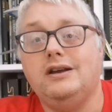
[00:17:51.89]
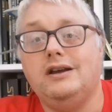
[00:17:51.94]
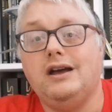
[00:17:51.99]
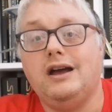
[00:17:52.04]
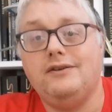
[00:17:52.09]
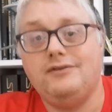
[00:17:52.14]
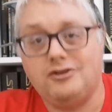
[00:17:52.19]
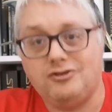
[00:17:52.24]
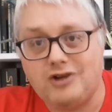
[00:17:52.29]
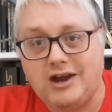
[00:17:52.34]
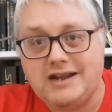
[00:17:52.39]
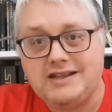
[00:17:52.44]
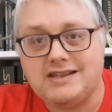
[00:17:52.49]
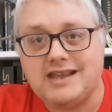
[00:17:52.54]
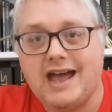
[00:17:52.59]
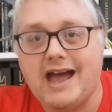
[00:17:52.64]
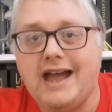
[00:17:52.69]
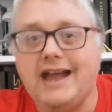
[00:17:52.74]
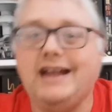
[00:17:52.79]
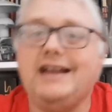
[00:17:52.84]
have a great
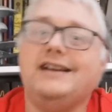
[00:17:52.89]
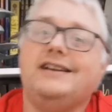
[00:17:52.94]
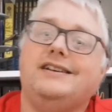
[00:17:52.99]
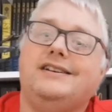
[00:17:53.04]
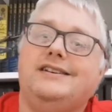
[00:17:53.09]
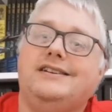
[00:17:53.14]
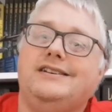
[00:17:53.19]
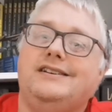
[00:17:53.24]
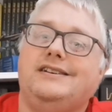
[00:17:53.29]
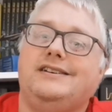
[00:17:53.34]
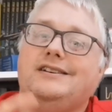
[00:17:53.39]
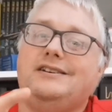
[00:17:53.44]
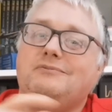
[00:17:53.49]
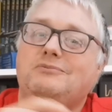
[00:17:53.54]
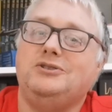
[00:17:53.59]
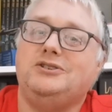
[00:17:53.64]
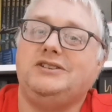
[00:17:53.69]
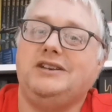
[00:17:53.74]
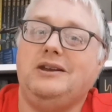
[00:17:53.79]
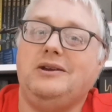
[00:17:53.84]
day, and
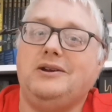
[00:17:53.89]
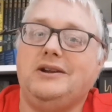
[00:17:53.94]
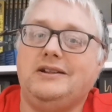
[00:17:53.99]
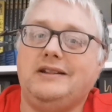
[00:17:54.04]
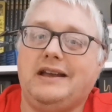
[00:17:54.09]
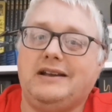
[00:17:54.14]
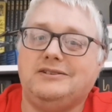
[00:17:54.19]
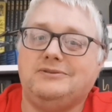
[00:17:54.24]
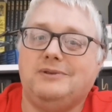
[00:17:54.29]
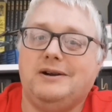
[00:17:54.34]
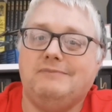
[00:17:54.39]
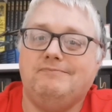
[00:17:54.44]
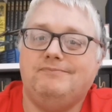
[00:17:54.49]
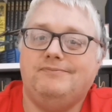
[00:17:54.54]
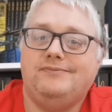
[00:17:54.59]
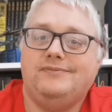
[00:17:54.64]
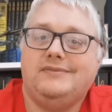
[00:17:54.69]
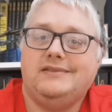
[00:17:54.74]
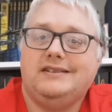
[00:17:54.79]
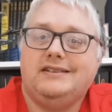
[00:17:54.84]
we'll see you at the next one.
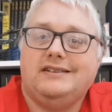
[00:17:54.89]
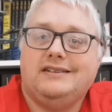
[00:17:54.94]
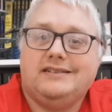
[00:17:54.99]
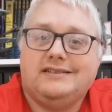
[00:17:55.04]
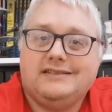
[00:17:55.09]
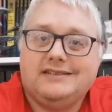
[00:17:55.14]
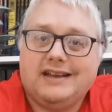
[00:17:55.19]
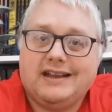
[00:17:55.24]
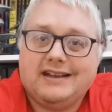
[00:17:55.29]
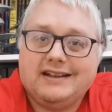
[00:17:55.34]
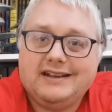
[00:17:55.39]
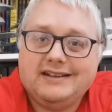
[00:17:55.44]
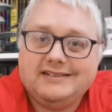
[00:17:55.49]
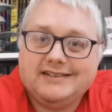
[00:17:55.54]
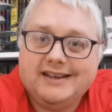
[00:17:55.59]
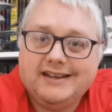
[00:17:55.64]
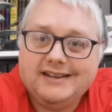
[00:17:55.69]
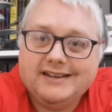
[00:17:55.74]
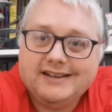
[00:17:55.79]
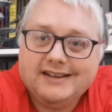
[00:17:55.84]
Take it
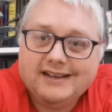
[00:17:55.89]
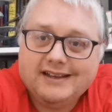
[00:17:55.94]
easy.